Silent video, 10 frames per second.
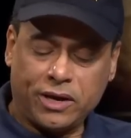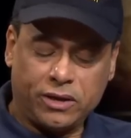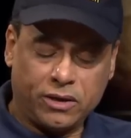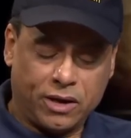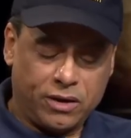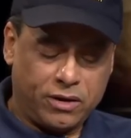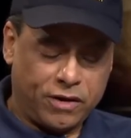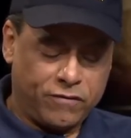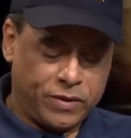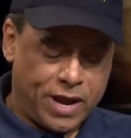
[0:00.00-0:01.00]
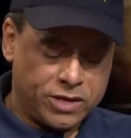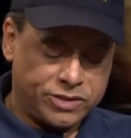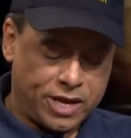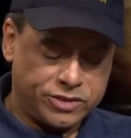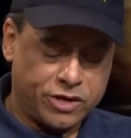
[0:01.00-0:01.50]
I, and I've been
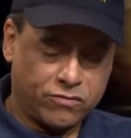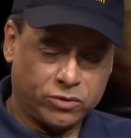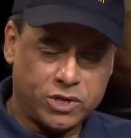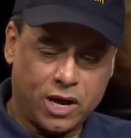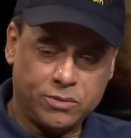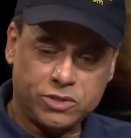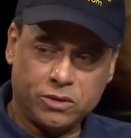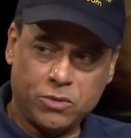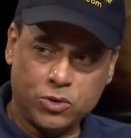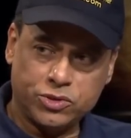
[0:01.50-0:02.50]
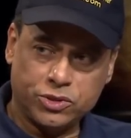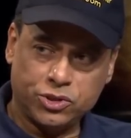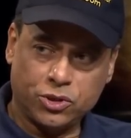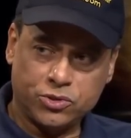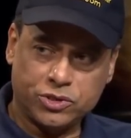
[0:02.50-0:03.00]
asked that several times on most of the
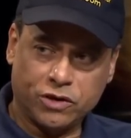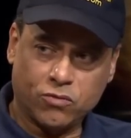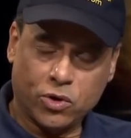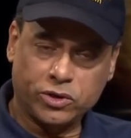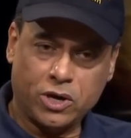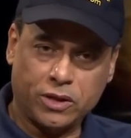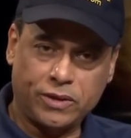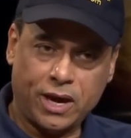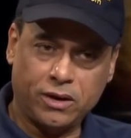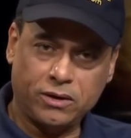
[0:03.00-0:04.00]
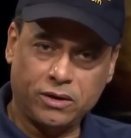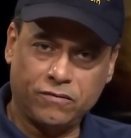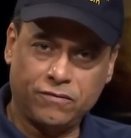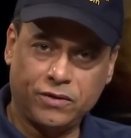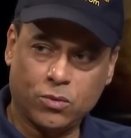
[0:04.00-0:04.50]
shows that I've worked on, that
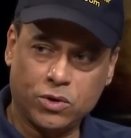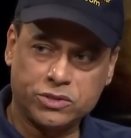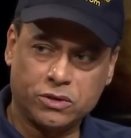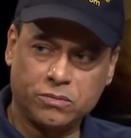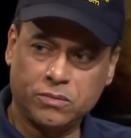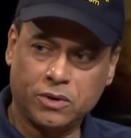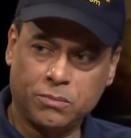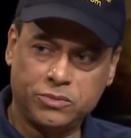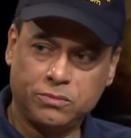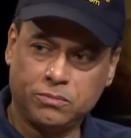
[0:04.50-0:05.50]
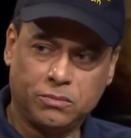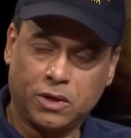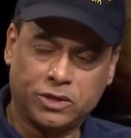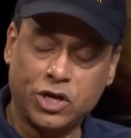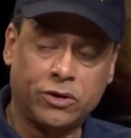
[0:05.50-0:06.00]
if there was an
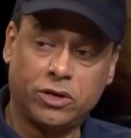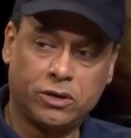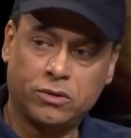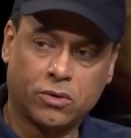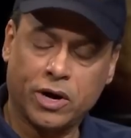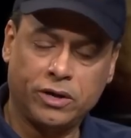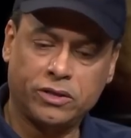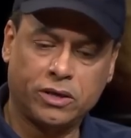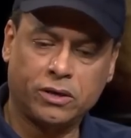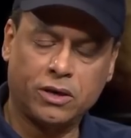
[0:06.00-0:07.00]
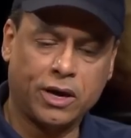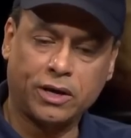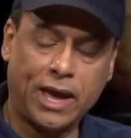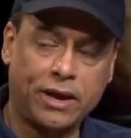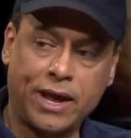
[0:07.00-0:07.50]
agenda or anything, I
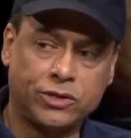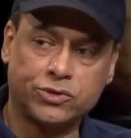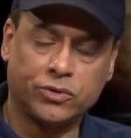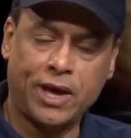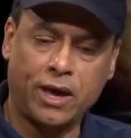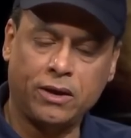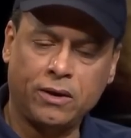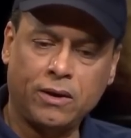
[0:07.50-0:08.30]
can't answer that.